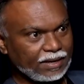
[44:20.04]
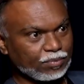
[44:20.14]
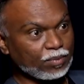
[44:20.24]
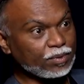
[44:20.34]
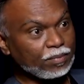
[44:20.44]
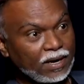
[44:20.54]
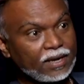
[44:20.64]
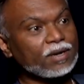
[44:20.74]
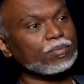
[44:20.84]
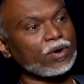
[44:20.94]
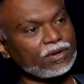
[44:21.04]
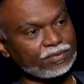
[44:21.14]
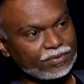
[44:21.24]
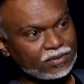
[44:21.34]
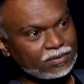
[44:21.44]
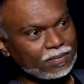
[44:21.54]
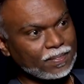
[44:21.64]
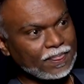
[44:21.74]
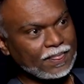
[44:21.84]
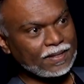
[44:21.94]
from the millionaire point of view,
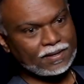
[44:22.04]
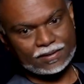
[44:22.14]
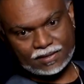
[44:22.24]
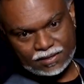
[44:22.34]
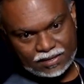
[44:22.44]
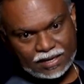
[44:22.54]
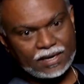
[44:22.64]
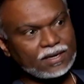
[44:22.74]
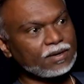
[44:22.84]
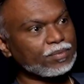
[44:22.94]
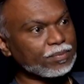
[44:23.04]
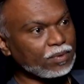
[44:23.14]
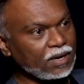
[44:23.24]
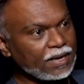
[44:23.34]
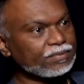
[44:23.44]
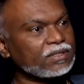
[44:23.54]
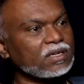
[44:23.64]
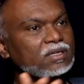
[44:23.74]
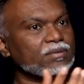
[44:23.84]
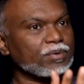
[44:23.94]
the reality in people life changed.